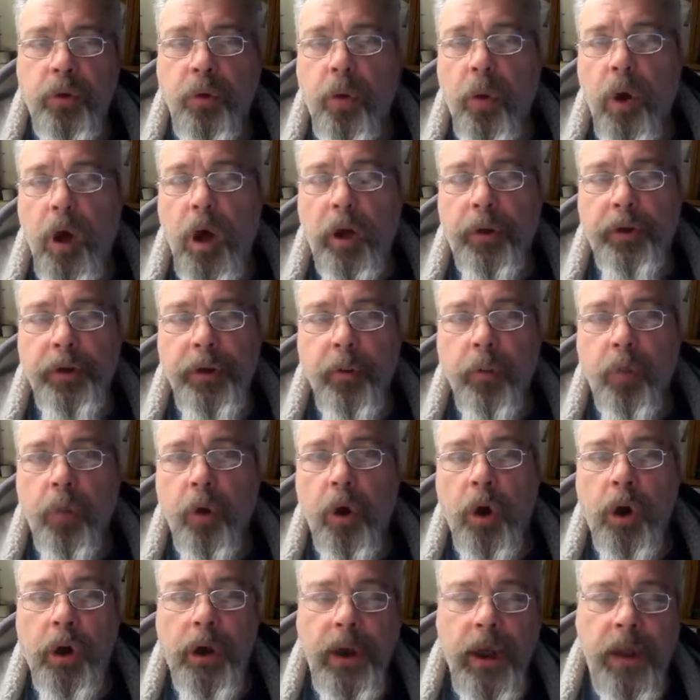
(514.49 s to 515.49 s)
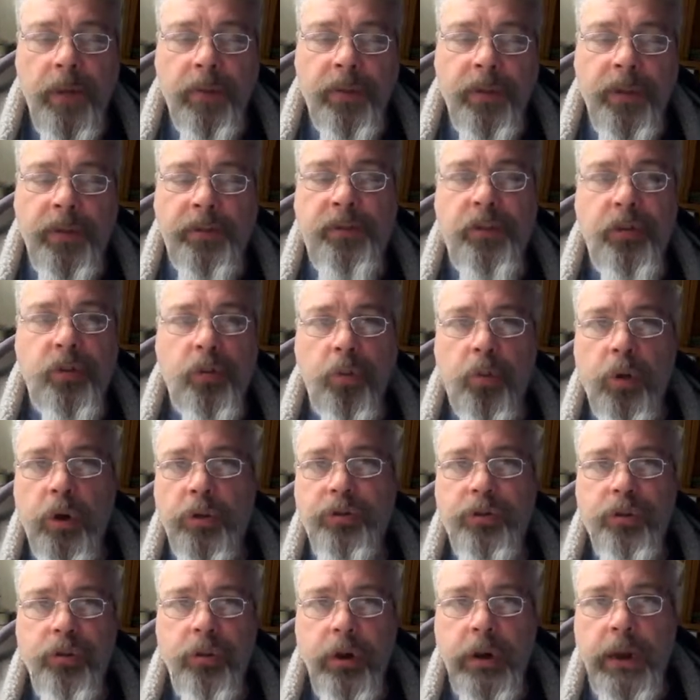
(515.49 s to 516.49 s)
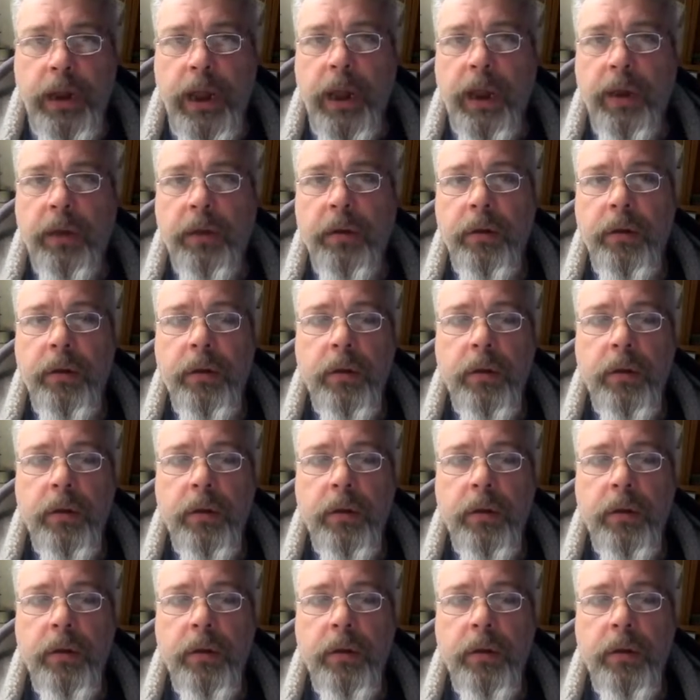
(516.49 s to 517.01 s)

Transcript: quality work, and this is what you get.